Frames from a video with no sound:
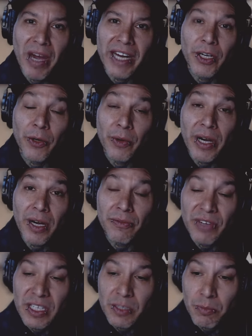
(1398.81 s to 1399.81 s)
Mike Herrera
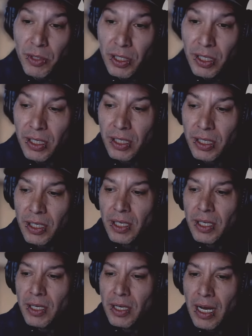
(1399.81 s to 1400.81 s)
Facebook,
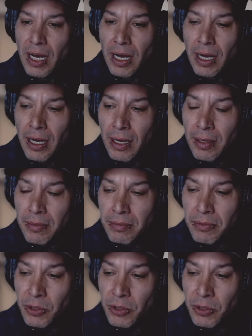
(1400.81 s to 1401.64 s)
uh,